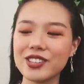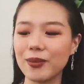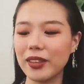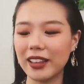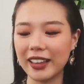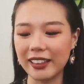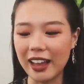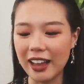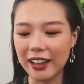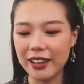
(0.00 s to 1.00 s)
or something like
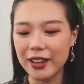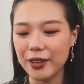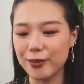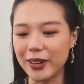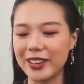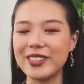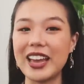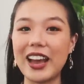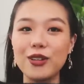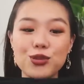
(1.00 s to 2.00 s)
that. But
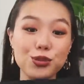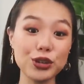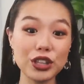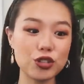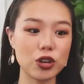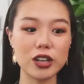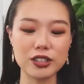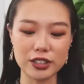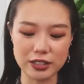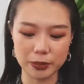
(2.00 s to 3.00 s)
yeah, I was really drawn
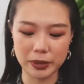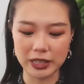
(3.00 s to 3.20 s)
to this